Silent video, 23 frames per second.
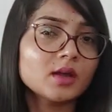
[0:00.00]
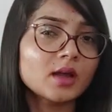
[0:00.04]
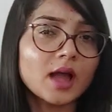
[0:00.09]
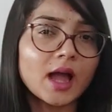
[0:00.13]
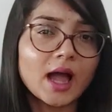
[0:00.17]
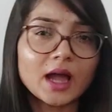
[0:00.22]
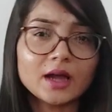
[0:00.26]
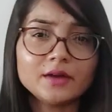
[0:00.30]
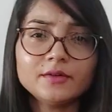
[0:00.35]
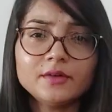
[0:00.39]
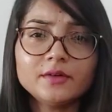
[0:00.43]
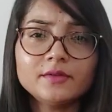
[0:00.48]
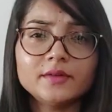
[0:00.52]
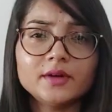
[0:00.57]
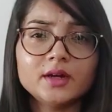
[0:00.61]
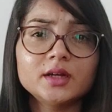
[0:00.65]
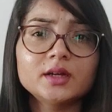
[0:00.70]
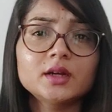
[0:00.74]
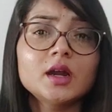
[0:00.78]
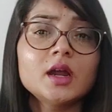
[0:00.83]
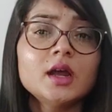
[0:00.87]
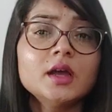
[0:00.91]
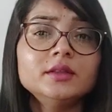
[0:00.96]

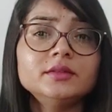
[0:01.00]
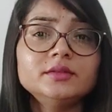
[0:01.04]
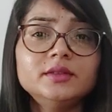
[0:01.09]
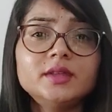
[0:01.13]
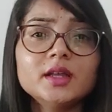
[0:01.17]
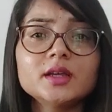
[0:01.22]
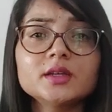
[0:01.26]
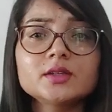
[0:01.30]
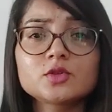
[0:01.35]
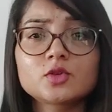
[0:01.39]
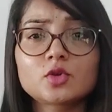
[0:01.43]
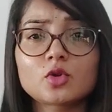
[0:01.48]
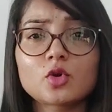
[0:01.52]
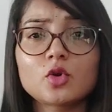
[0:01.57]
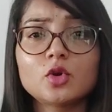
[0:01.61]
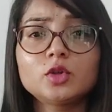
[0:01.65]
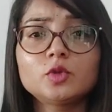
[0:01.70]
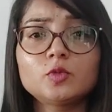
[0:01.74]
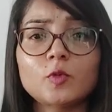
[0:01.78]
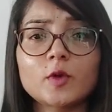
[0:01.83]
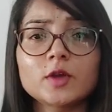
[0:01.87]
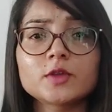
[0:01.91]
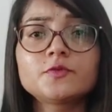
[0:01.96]
However, this
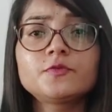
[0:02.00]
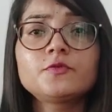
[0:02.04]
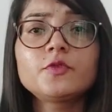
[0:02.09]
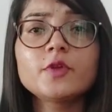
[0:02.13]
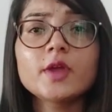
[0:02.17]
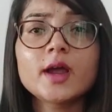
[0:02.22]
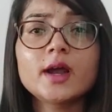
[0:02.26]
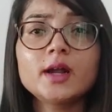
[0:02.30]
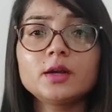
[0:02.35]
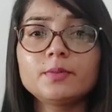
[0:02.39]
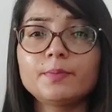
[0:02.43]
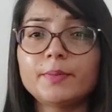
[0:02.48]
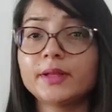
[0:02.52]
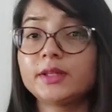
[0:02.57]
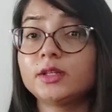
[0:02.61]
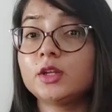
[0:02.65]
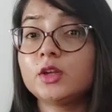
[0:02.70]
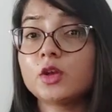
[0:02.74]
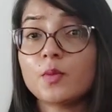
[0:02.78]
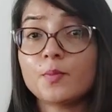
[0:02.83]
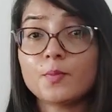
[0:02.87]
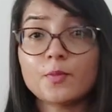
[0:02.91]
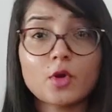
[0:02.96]
growth was fueled by the
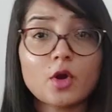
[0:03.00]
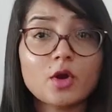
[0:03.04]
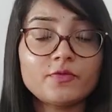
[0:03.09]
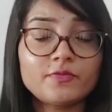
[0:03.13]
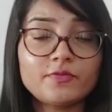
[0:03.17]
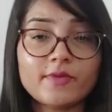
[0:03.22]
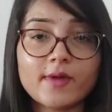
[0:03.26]
number of